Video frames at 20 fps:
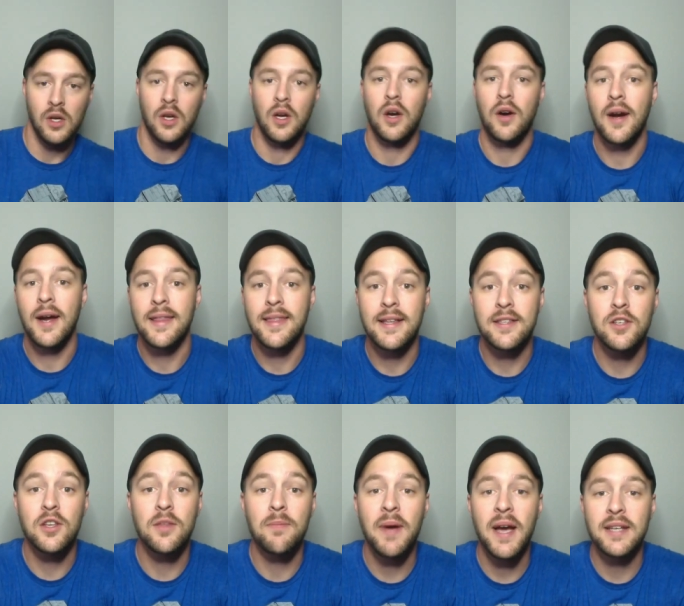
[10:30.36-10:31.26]
Alright, that's
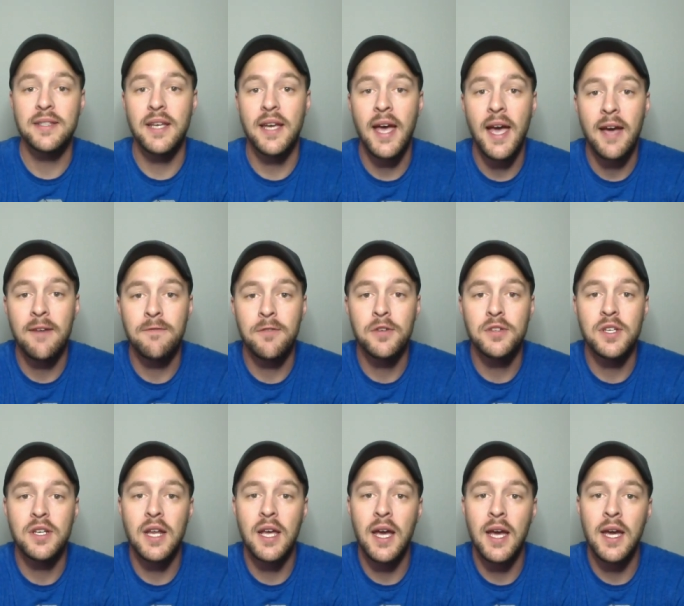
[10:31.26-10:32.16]
all the packs I have for
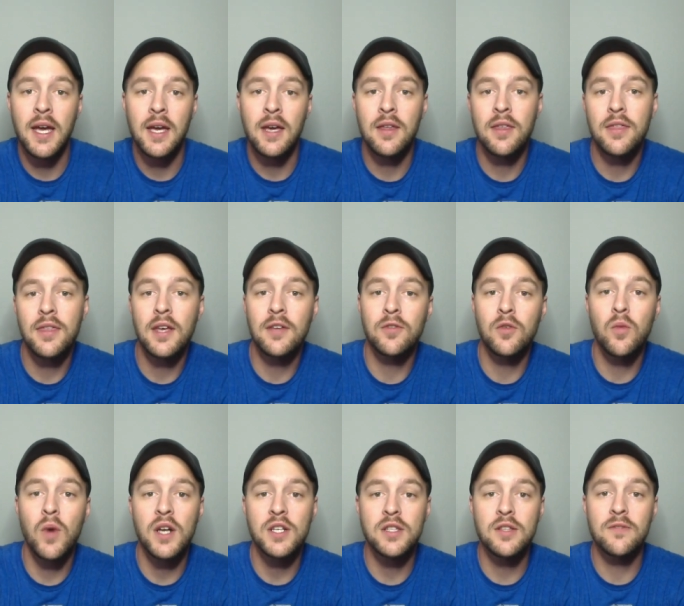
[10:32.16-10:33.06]
today. Thanks for
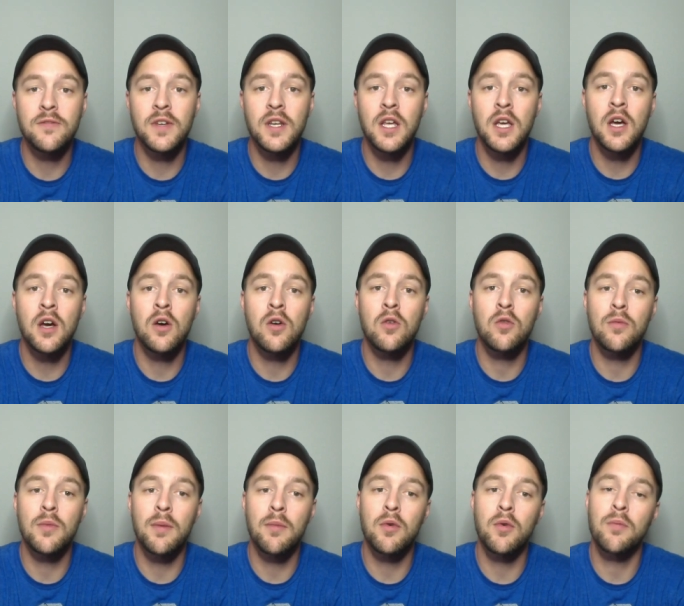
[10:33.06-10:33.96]
watching the video.
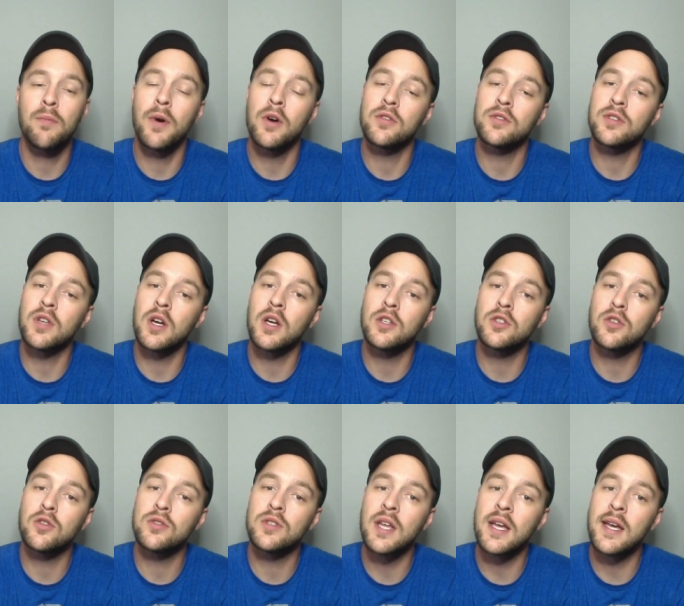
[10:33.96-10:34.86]
Remember, we post on
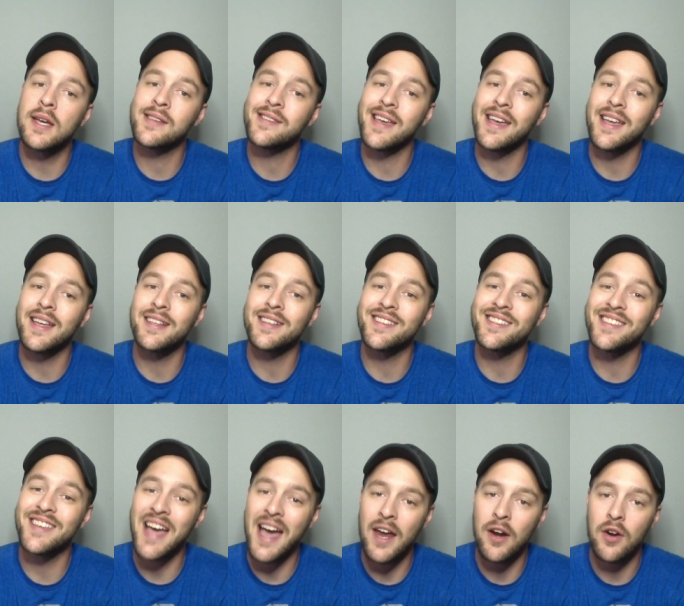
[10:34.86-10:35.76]
Tuesdays and
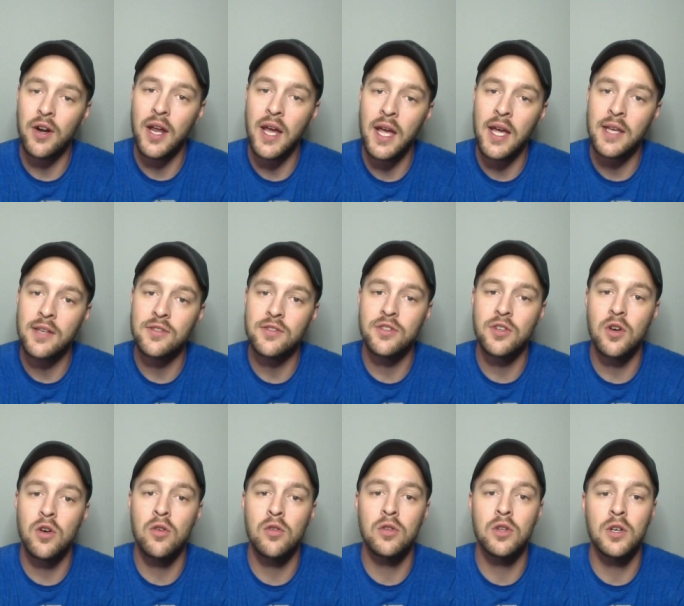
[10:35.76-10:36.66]
Saturdays,
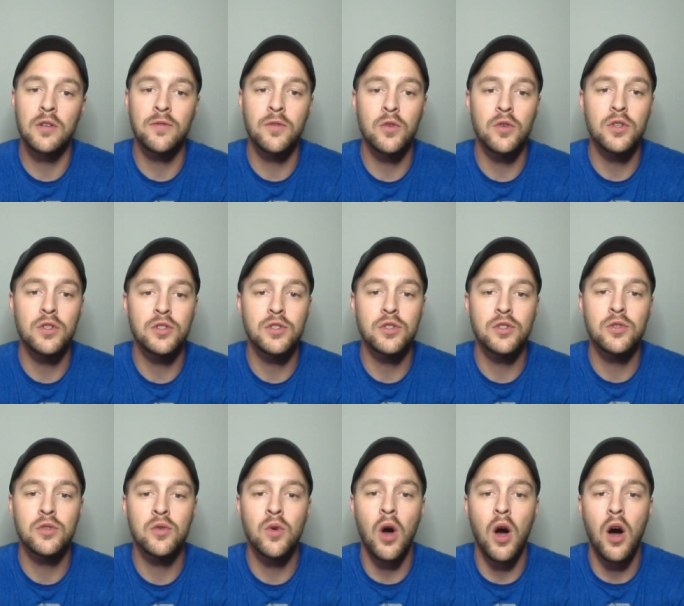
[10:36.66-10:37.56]
so look forward
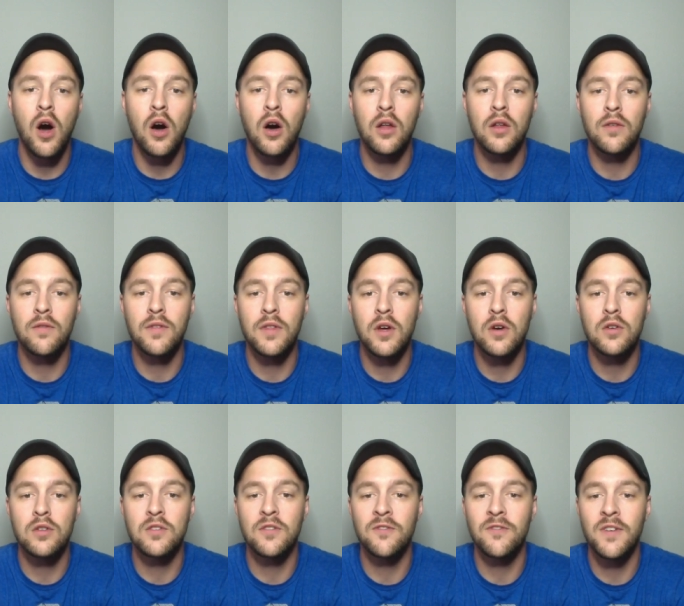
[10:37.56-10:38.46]
to all of
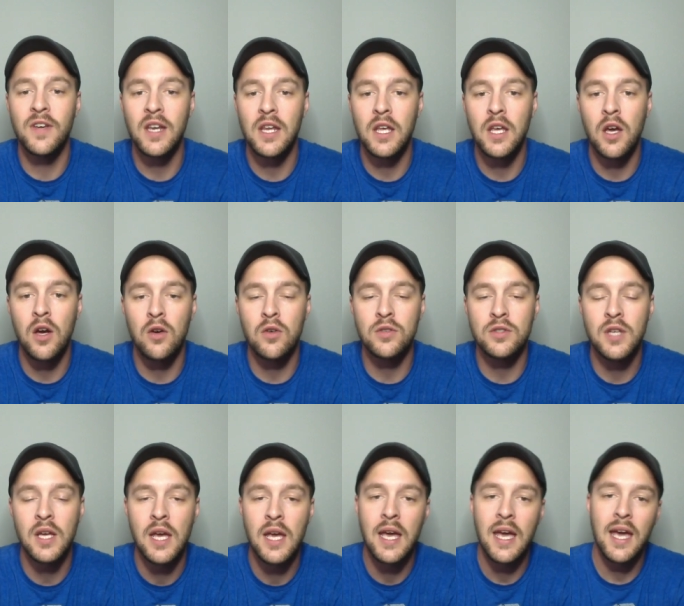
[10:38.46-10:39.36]
those
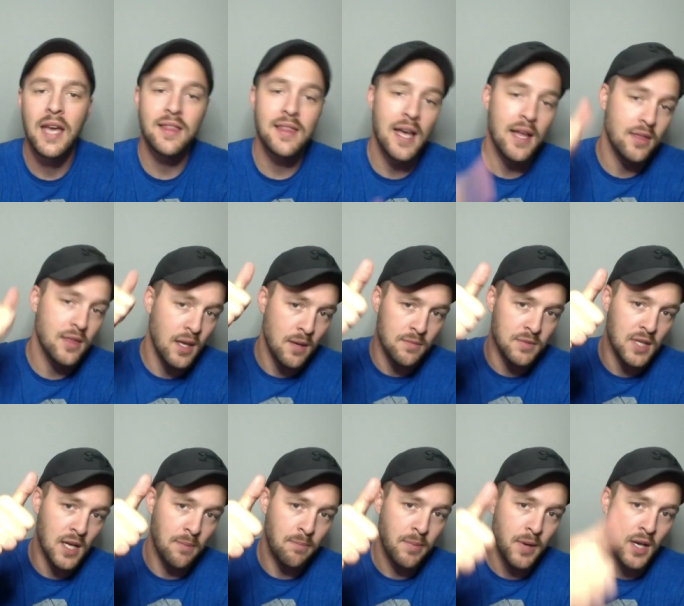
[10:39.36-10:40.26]
videos. Hit that
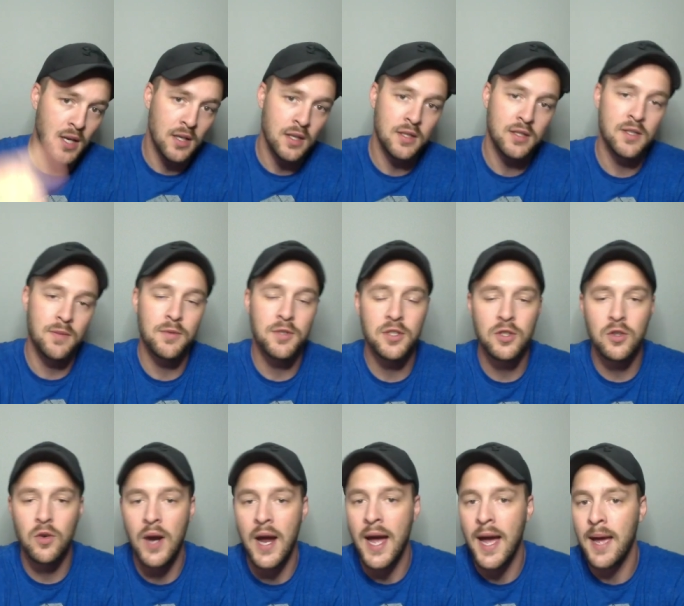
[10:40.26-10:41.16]
thumbs up button,
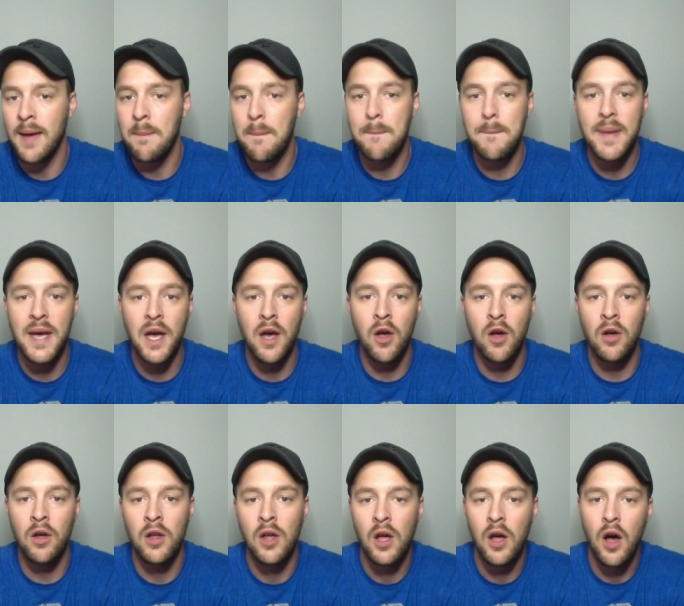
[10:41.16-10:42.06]
subscribe,
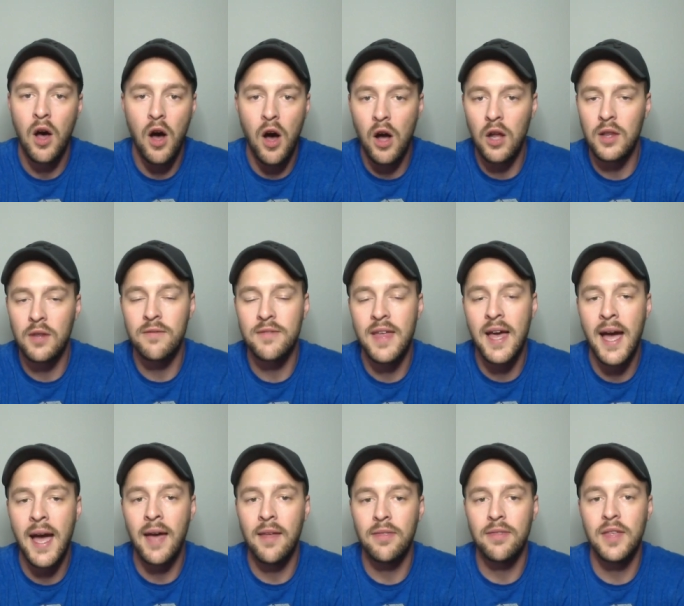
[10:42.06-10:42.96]
bell, all of
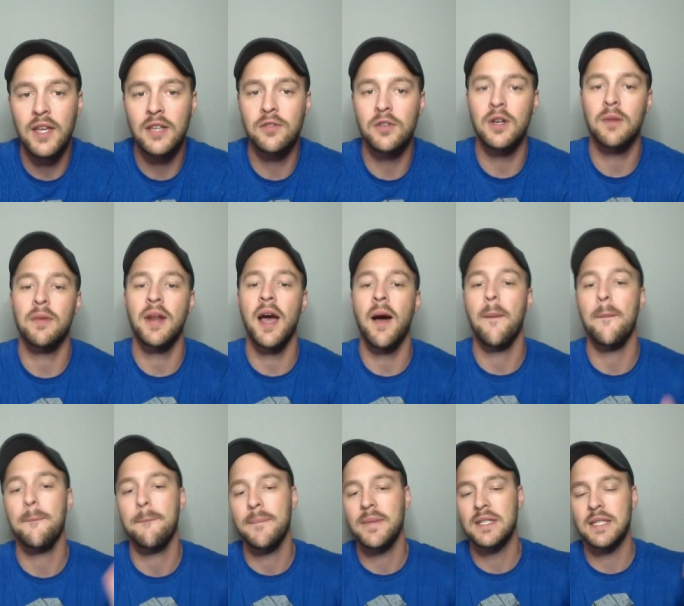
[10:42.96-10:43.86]
that. Thanks for coming out.
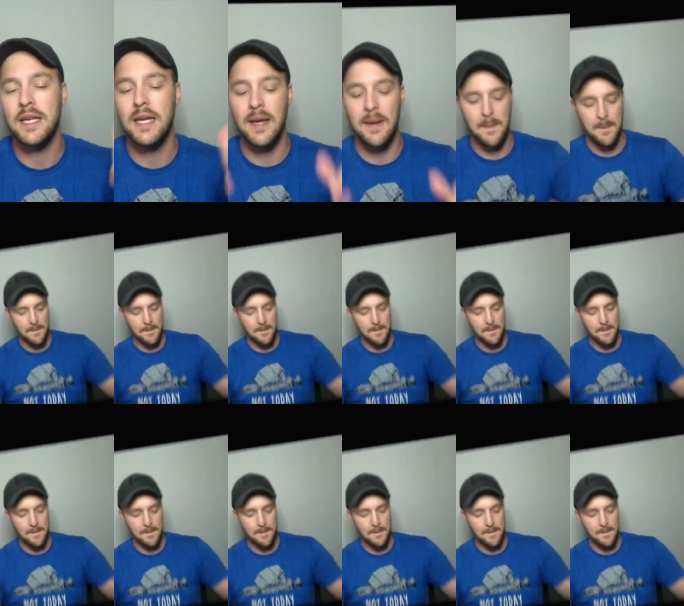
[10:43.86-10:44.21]
See ya.